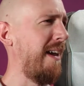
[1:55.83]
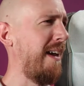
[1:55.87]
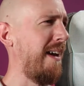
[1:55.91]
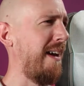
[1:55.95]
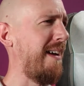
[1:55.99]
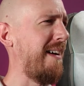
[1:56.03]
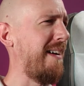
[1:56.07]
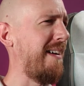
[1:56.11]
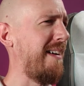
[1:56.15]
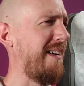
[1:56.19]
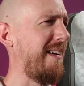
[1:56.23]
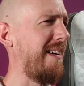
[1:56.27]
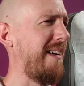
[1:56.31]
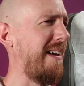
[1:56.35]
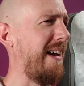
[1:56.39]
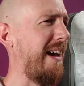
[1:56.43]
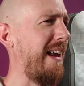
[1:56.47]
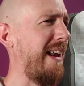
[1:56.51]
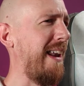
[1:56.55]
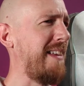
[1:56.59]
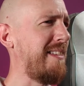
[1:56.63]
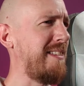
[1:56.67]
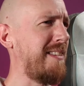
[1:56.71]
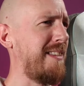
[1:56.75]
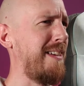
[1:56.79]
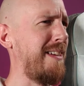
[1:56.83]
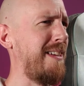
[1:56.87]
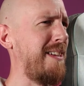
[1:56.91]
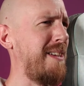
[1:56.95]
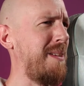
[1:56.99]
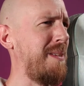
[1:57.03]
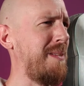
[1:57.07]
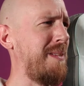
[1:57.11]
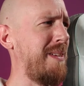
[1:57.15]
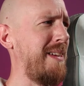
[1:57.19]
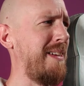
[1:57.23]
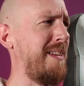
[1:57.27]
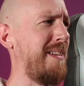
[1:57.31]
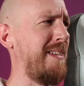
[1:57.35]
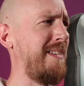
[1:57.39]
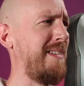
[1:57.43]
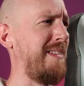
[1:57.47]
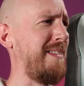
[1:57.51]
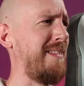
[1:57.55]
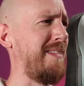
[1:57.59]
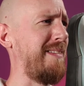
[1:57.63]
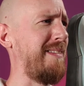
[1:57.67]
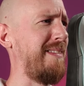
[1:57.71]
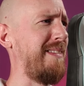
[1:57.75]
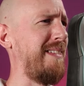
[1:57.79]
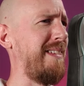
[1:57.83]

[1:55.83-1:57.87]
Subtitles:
unless they're using